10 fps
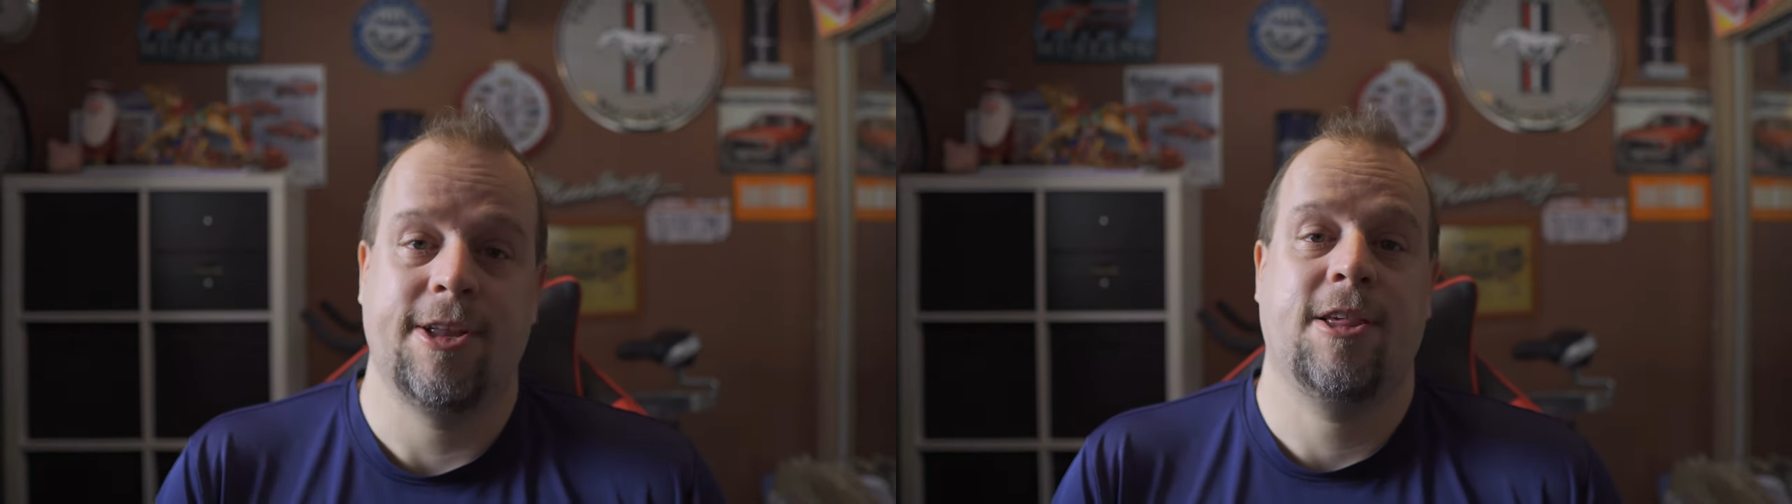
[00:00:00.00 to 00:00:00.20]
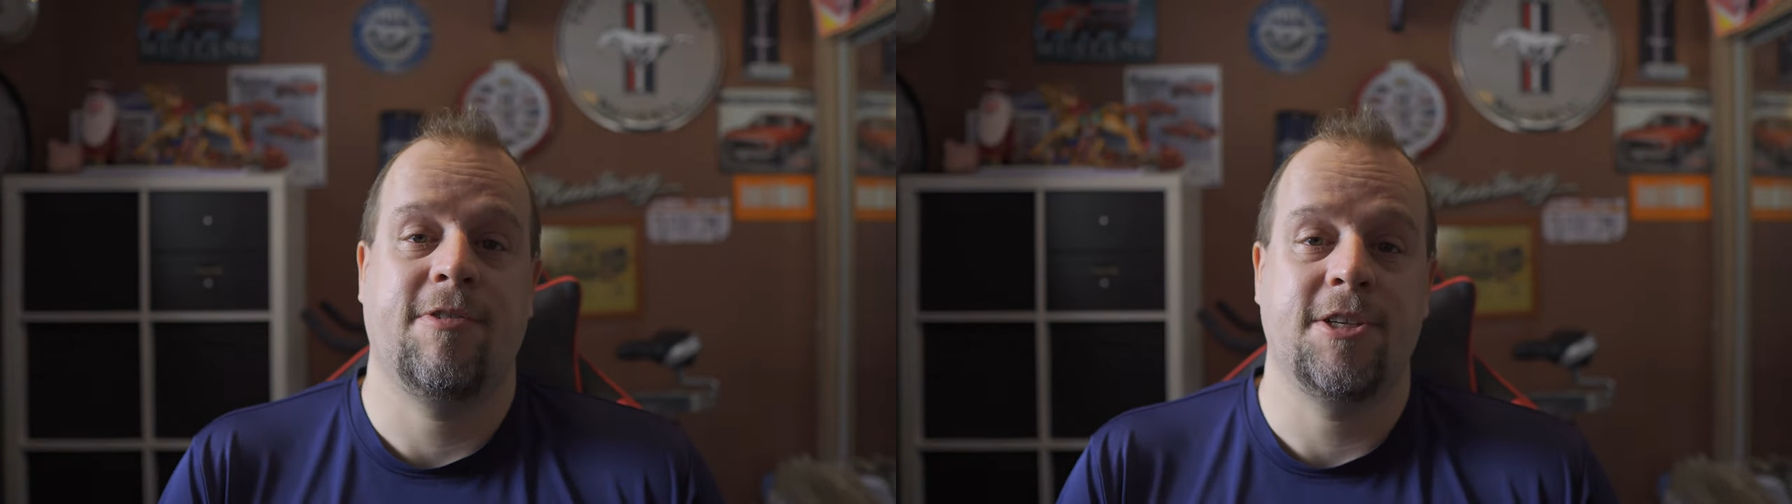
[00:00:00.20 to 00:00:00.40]

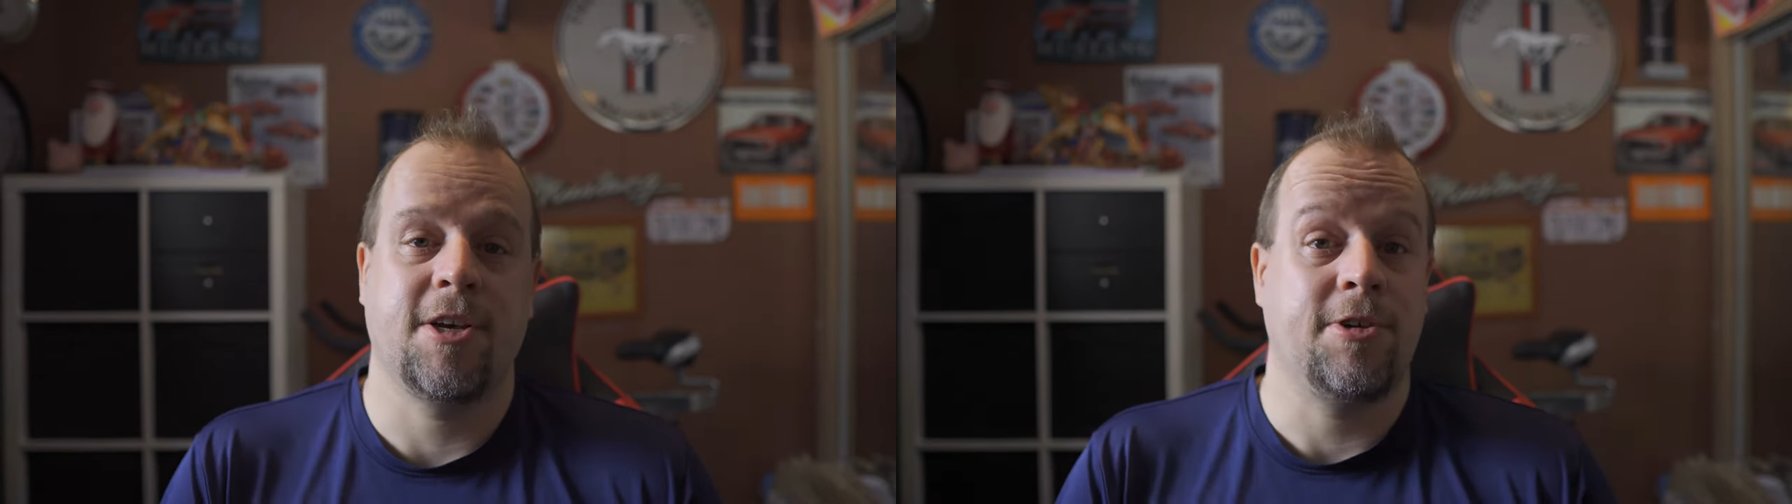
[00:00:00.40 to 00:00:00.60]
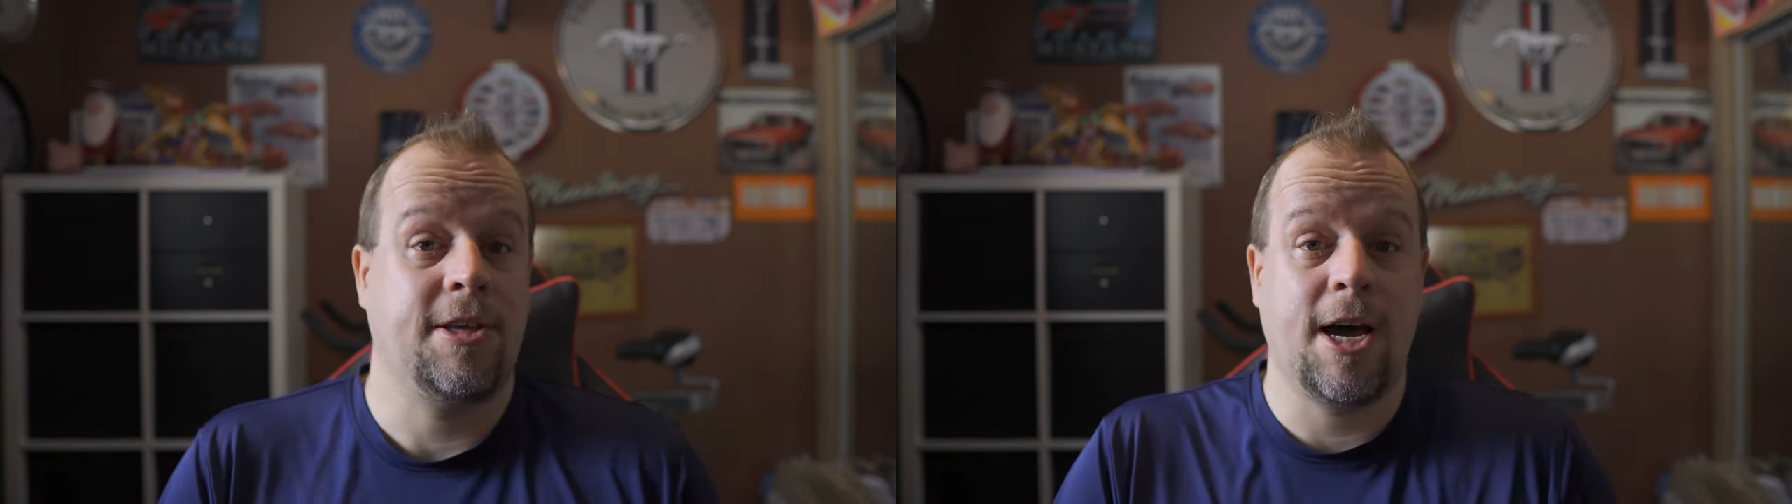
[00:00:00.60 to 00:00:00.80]
As a
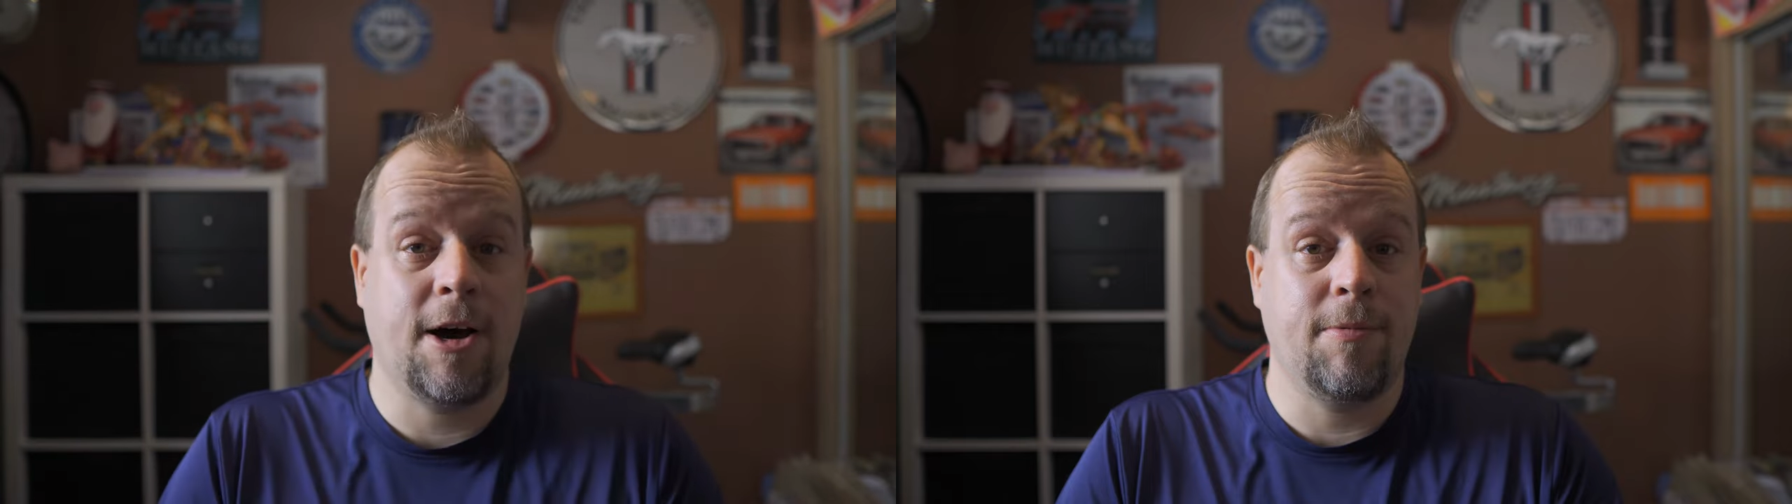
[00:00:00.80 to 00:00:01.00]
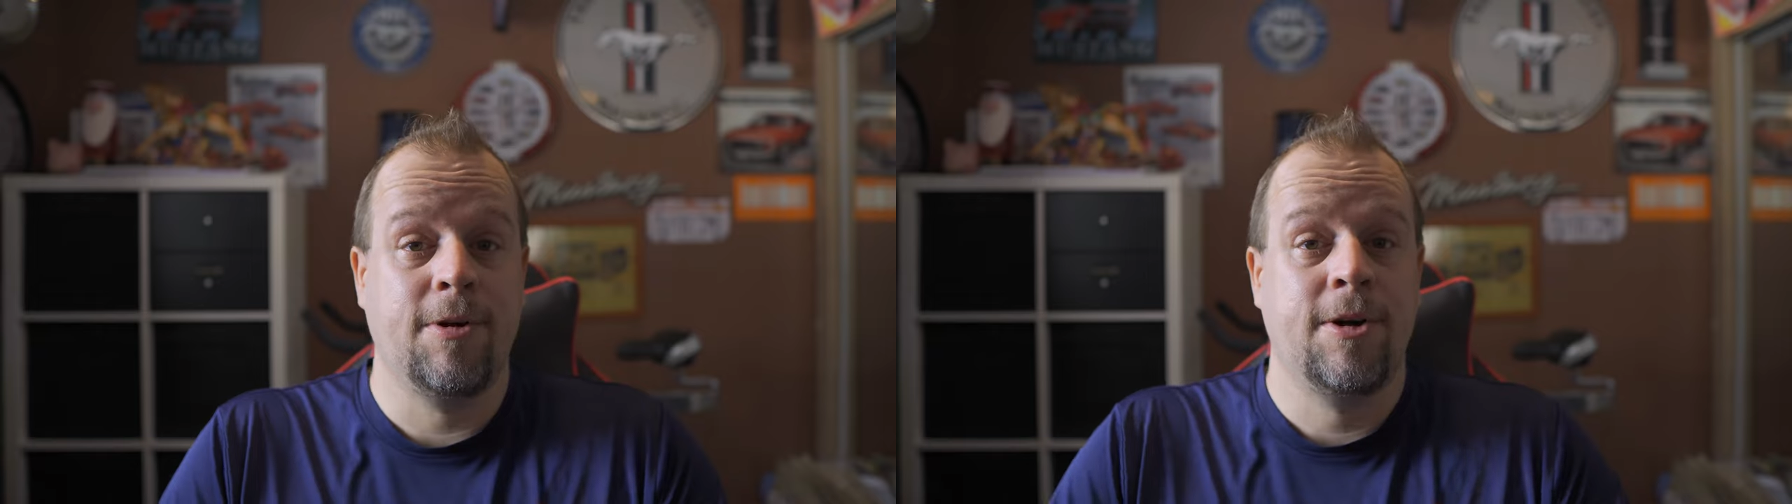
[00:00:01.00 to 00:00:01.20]
result, you
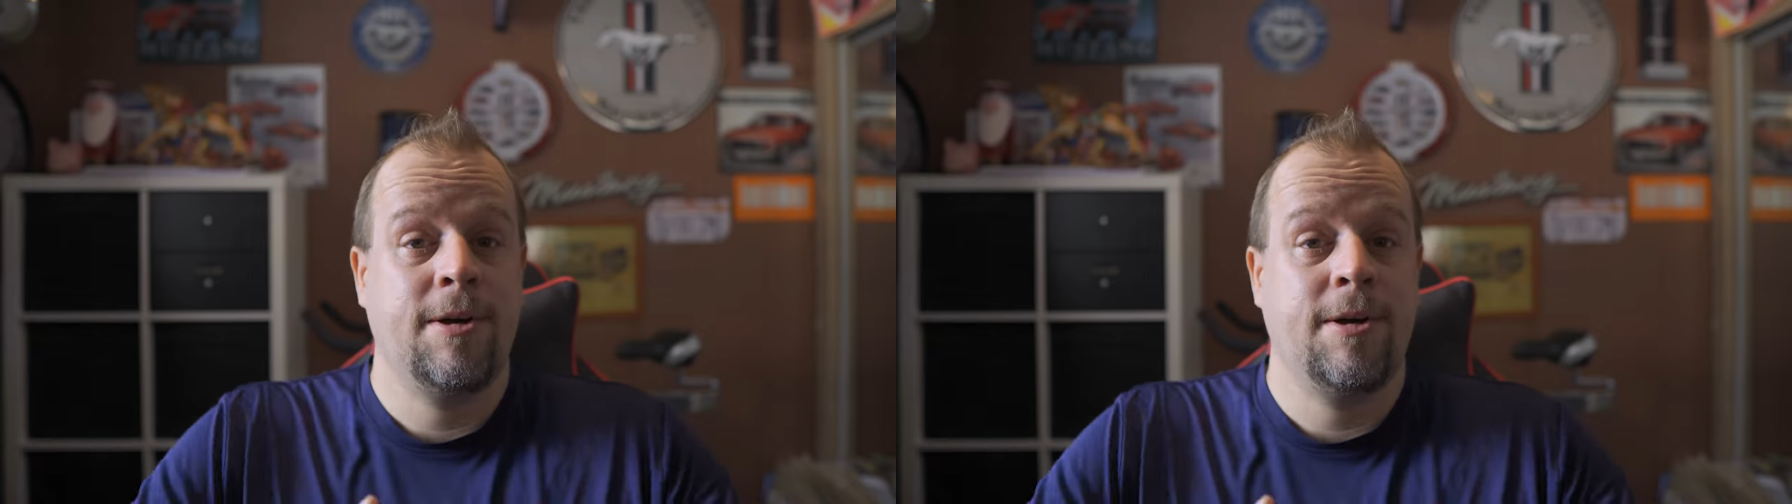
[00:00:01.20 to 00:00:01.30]
now